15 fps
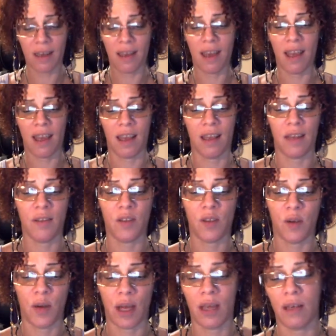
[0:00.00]
And so
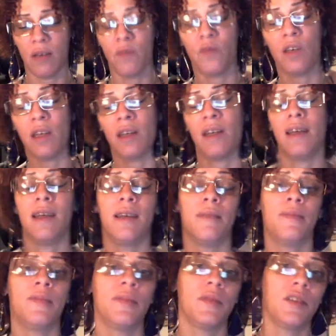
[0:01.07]
I didn't want to like
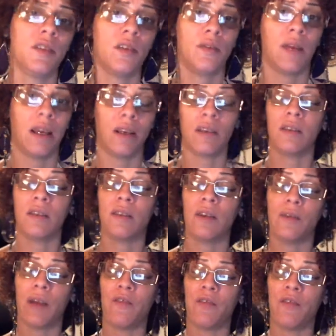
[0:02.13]
sit around. I couldn't sit
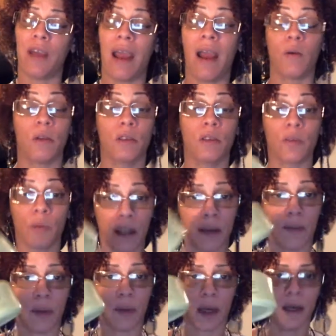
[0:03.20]
around for hours with it,
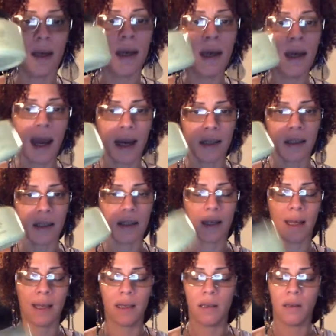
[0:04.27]
but I did
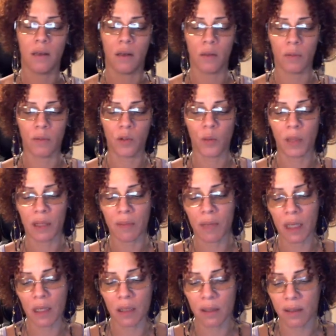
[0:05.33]
like, you know, 20
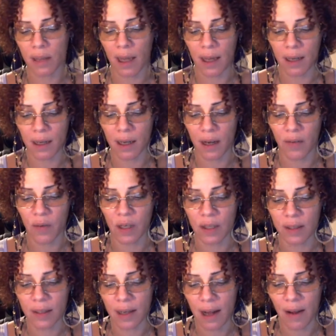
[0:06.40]
minutes, and then I
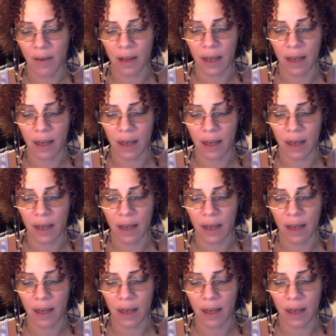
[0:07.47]
rinsed it out.